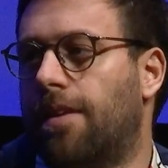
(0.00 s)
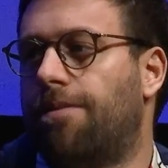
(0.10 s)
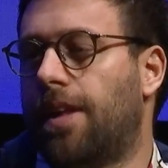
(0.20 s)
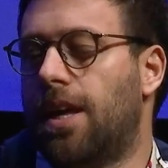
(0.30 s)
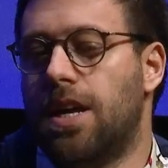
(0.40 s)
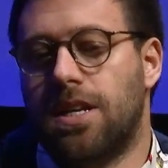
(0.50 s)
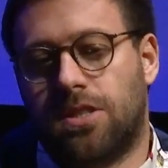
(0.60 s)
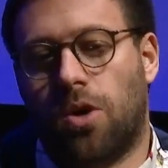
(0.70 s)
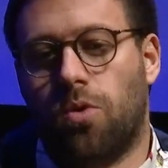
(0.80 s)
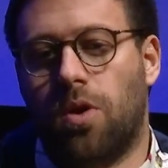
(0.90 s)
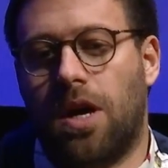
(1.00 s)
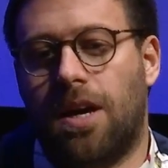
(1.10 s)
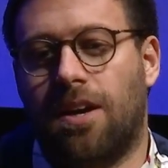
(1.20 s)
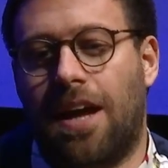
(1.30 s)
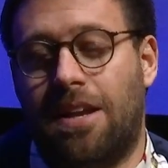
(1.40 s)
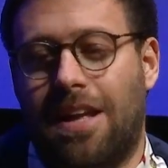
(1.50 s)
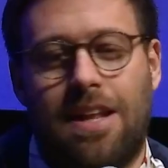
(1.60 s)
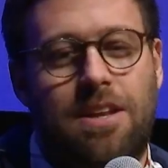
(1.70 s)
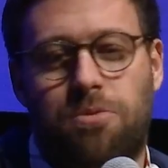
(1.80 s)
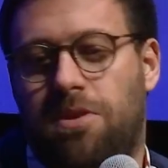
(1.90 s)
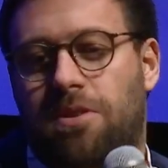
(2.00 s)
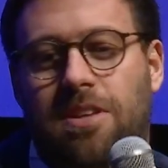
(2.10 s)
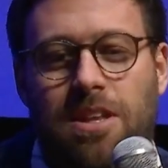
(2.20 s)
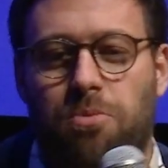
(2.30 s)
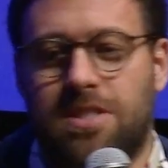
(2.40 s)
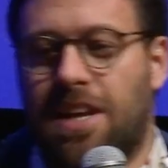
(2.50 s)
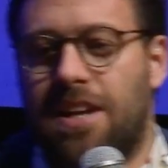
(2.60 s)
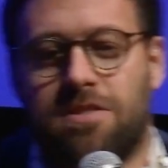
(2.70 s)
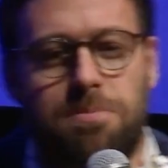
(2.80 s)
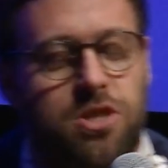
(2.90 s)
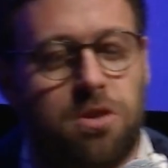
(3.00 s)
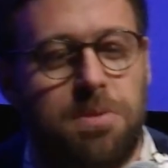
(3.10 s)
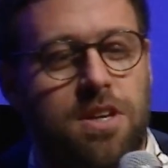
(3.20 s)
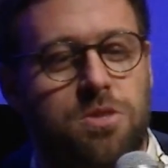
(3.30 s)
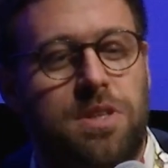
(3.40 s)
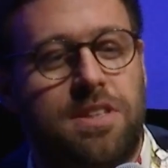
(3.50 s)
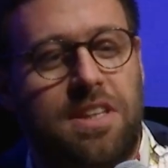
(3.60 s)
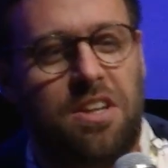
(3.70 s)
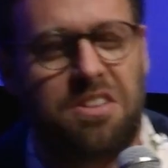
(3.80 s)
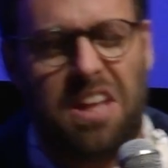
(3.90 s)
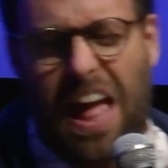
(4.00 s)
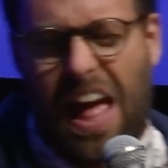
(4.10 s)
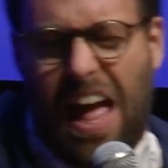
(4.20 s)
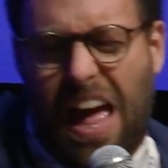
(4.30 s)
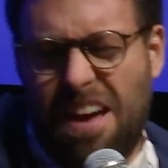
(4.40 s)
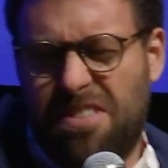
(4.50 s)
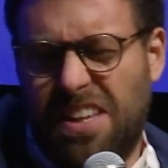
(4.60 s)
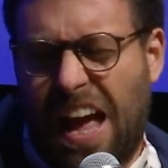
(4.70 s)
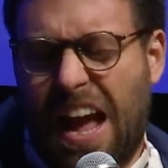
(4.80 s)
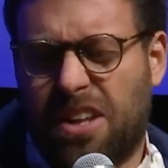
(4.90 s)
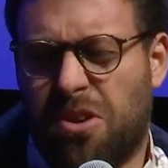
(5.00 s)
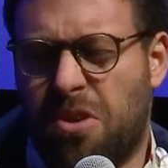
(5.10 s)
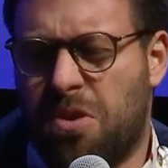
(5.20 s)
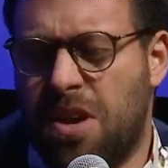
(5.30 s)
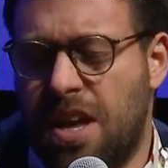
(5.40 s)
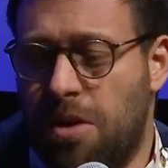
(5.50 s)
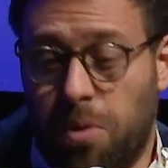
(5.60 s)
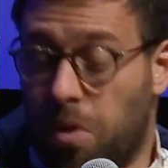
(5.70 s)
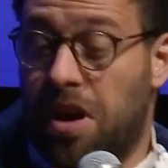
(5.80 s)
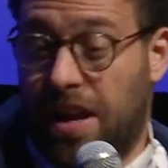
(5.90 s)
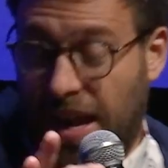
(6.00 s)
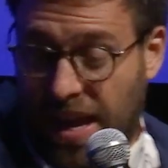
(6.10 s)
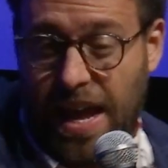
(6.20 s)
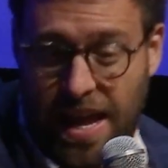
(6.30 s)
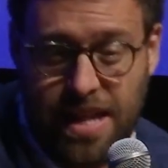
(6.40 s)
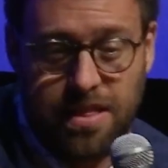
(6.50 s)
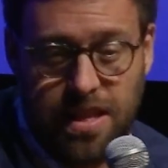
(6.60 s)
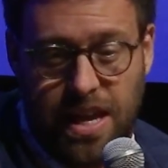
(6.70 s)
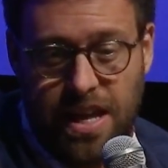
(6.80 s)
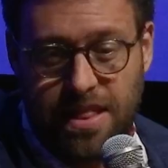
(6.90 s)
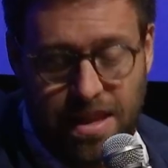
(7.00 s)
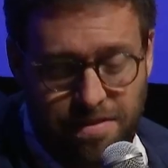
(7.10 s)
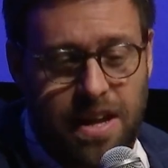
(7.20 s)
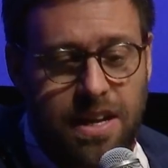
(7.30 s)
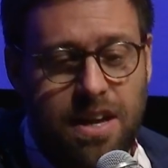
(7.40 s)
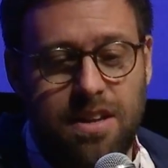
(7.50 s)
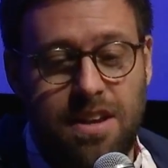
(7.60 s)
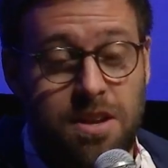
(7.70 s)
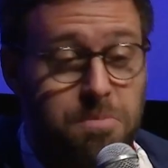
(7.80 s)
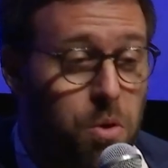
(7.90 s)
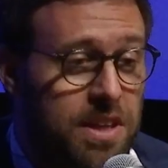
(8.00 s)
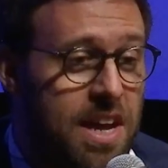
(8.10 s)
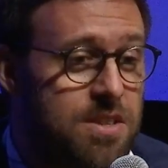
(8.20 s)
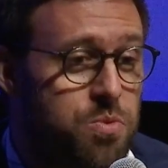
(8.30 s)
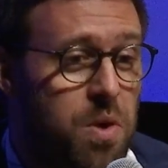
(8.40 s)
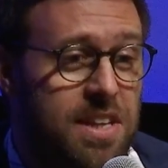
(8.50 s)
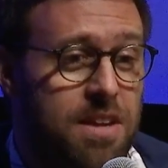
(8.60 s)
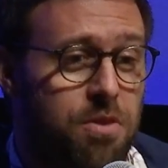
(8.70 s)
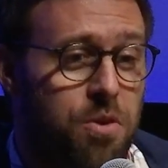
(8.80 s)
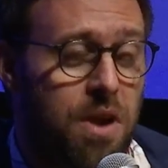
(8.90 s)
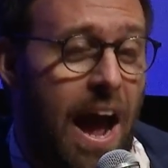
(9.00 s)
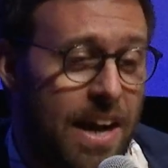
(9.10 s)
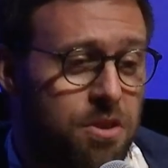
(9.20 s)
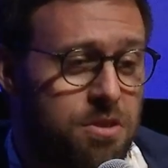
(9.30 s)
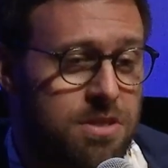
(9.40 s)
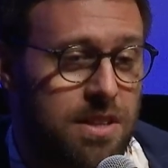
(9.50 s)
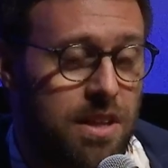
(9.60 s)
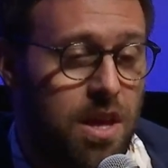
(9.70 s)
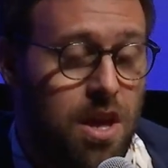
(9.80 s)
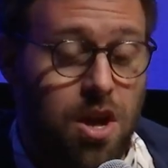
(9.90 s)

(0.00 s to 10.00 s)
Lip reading: Yeah. So and it was kind of special because we didn't have the actor. We were in Nevada in the motels waiting for actors, and